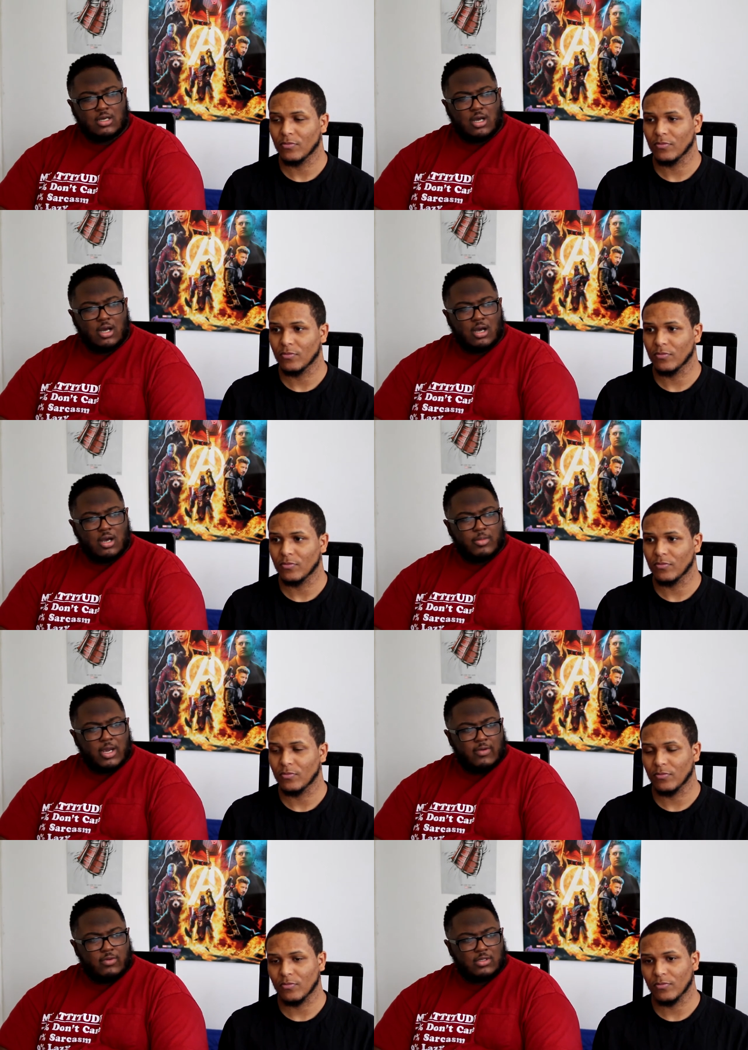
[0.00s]
Speaker 1: Um, they're
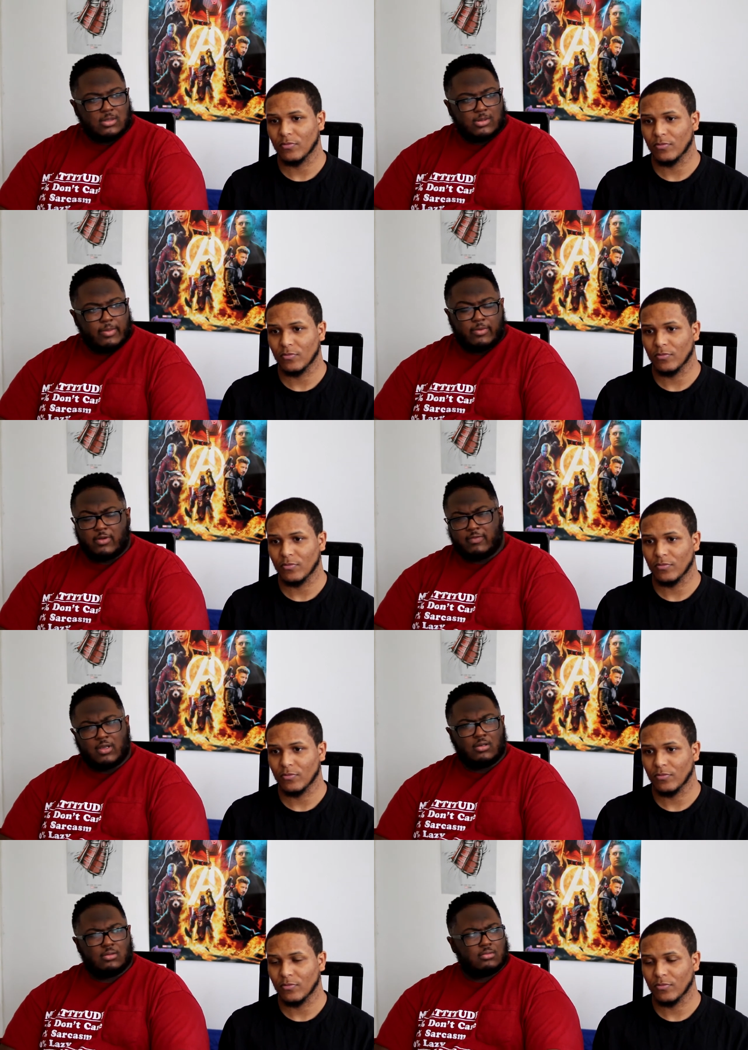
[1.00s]
having some type of an
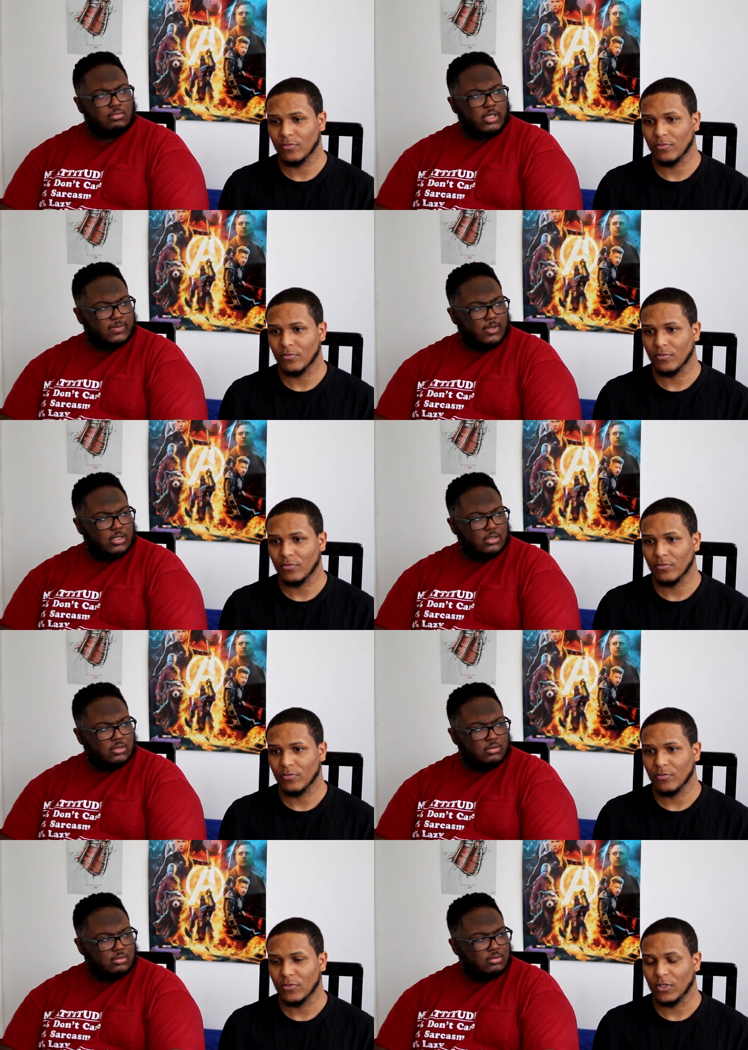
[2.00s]
event next month.
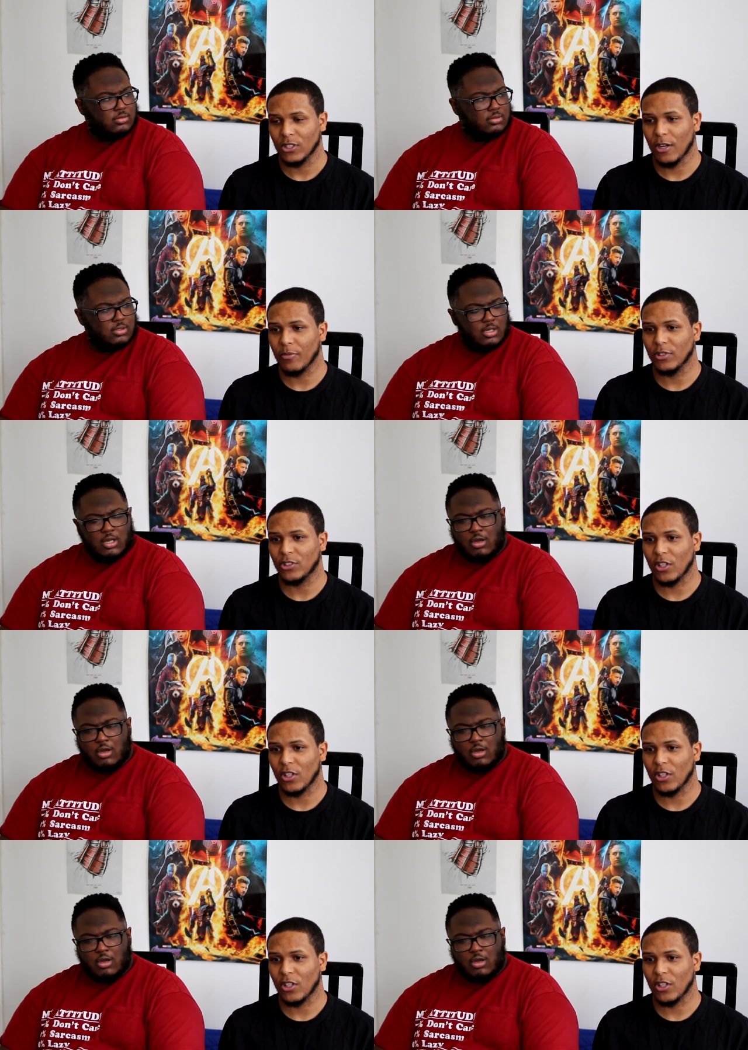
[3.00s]
Yep, in